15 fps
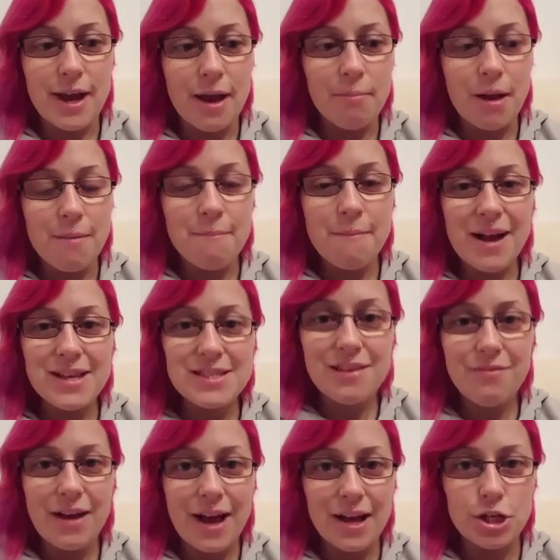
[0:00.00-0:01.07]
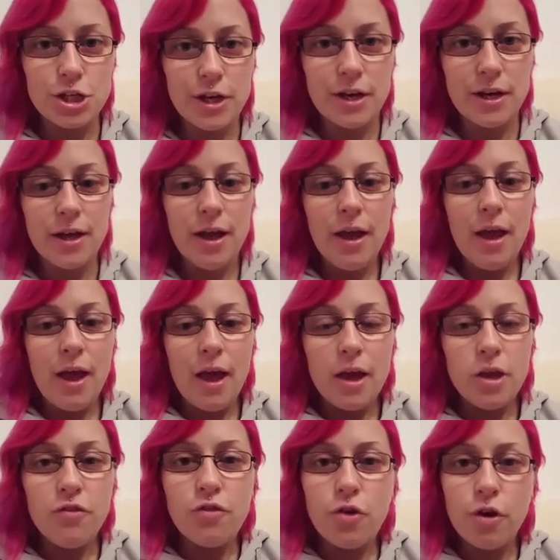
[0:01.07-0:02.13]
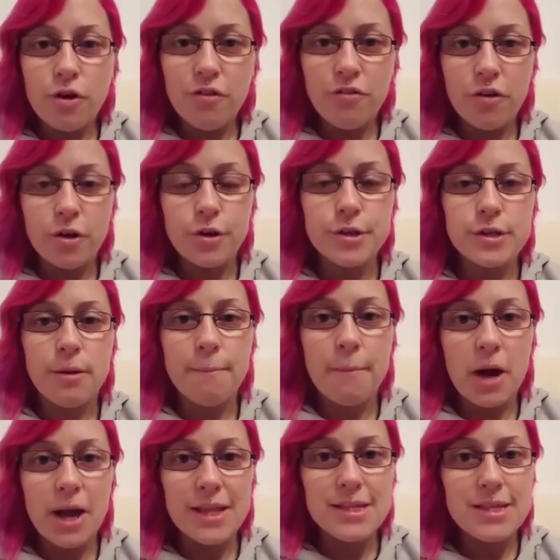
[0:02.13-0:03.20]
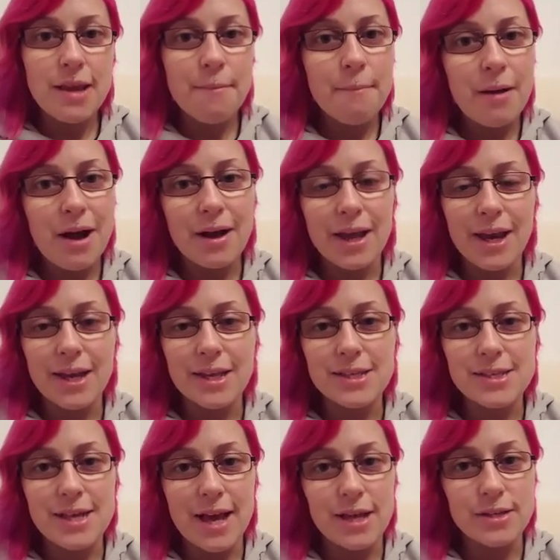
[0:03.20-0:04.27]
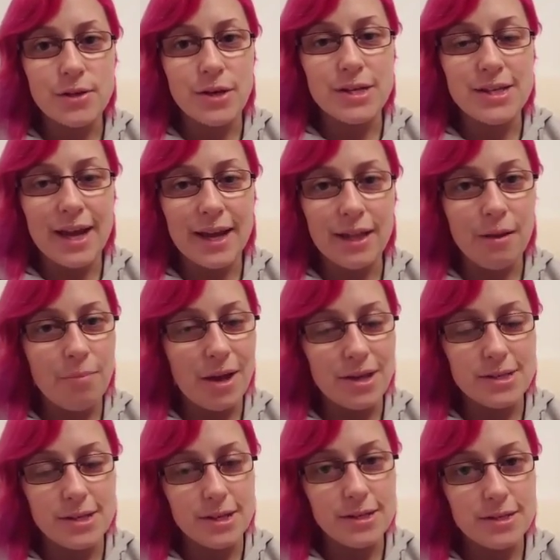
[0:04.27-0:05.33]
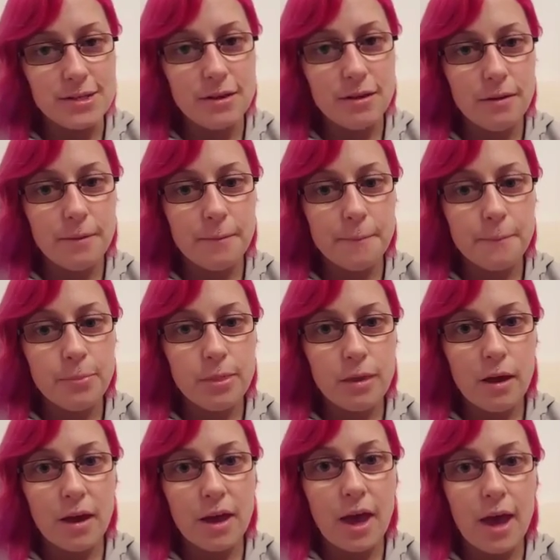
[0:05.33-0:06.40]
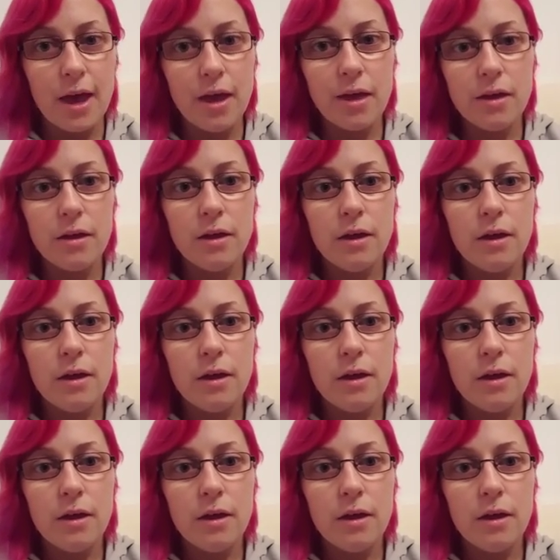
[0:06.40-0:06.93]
Now, by massive action, you've got to focus on mindset, marketing, and sales on a daily basis. Okay?